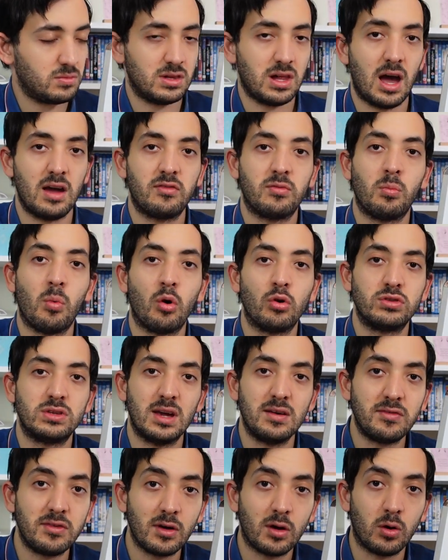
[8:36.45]
life more
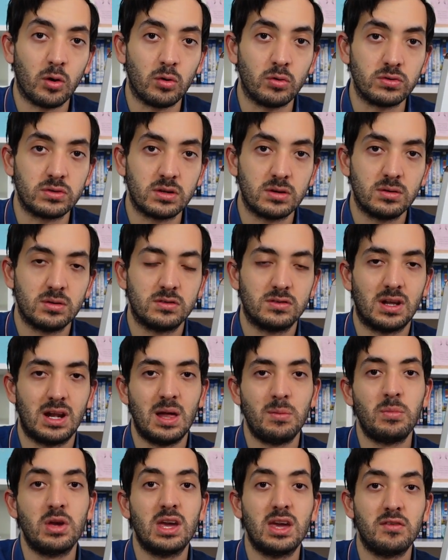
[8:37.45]
difficult. So
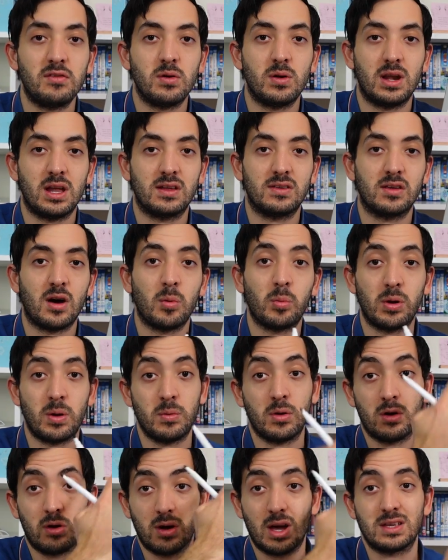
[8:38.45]
let me give you an example, and
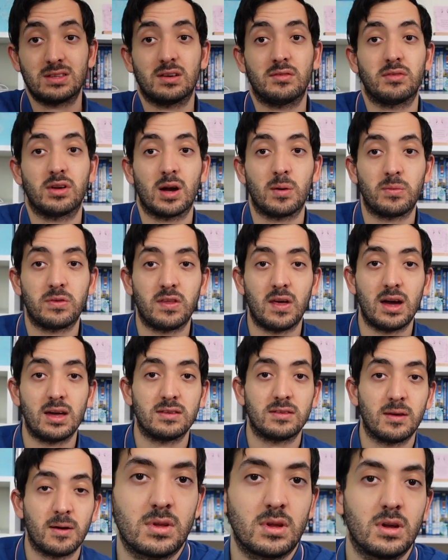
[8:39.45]
we're gonna get something
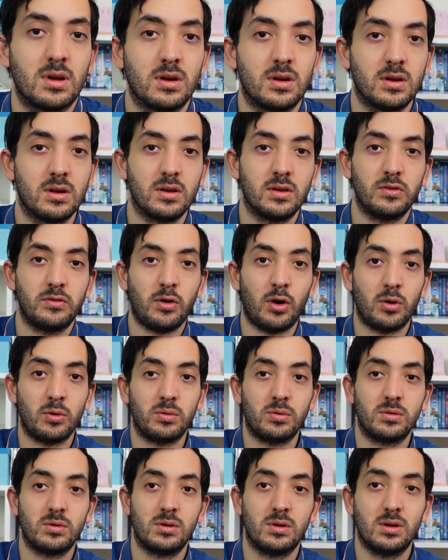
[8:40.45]
upstairs.
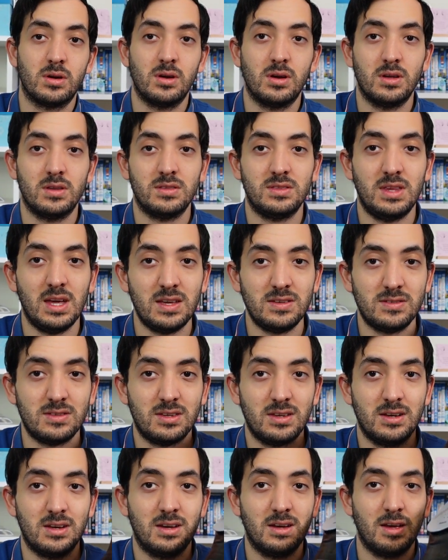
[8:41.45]
So
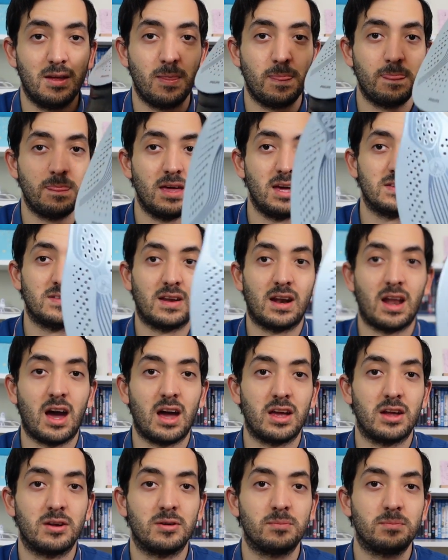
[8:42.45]
this is an
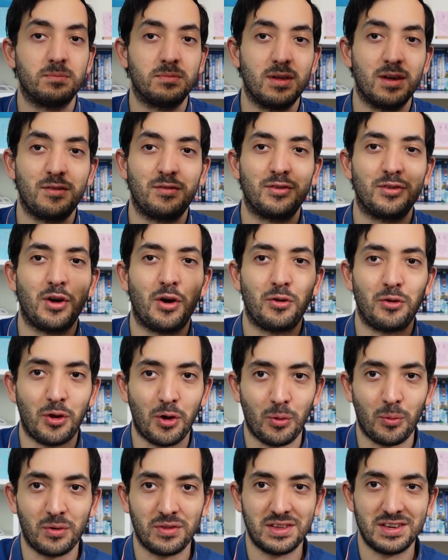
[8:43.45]
iron, if you don't
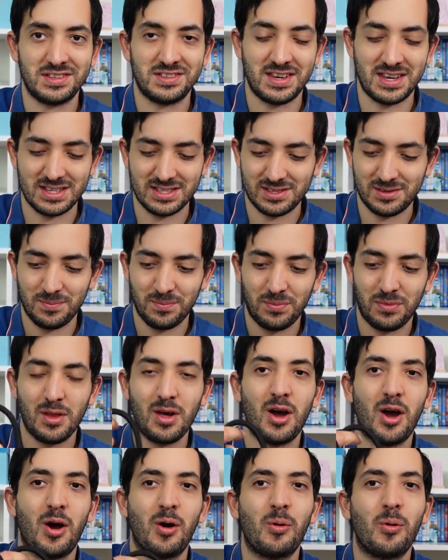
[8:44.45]
know what this is.
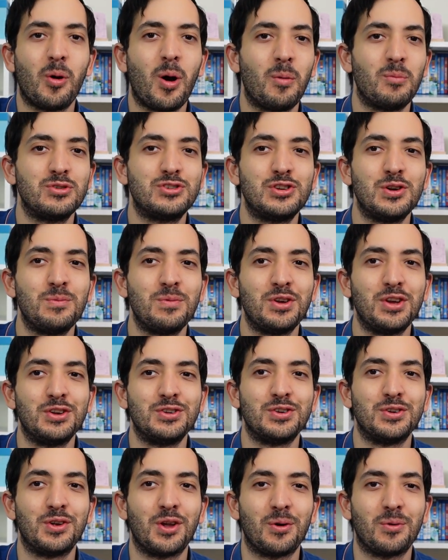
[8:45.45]
I'm assuming you
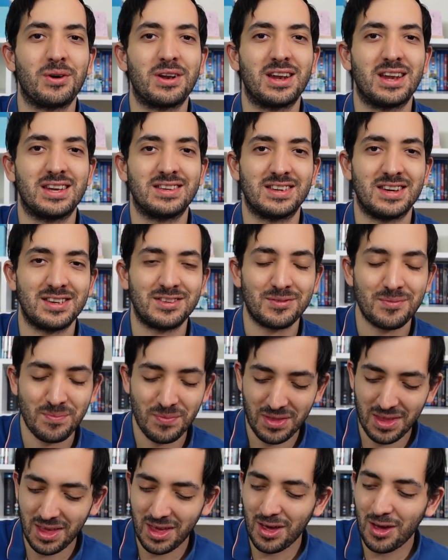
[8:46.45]
do know what it is.
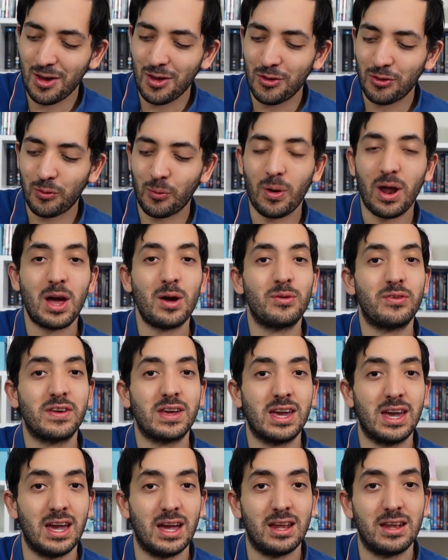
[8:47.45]
So when I was a
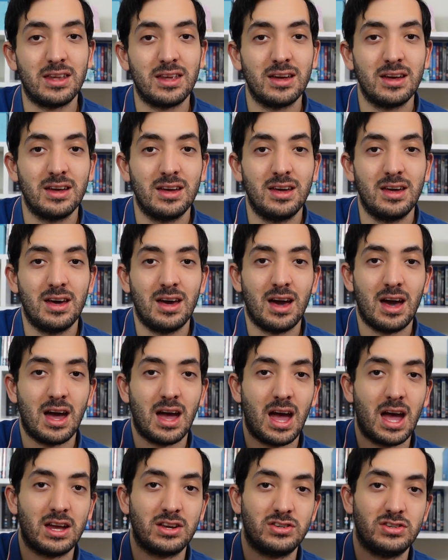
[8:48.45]
kid, I
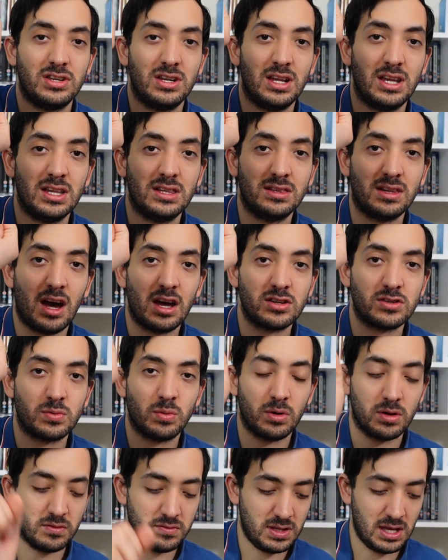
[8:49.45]
actually touched
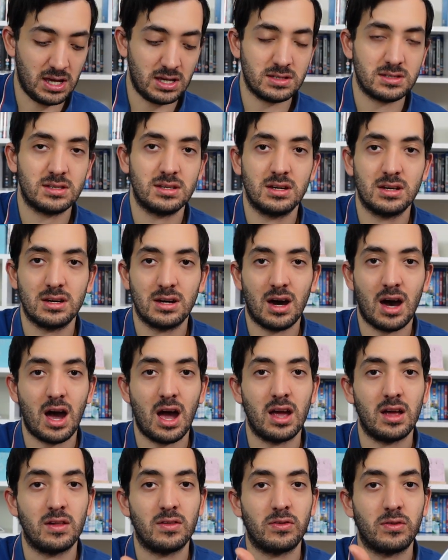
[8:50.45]
one of these
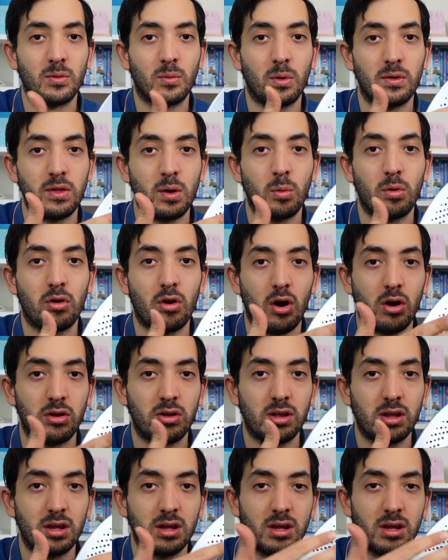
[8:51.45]
irons when they were on,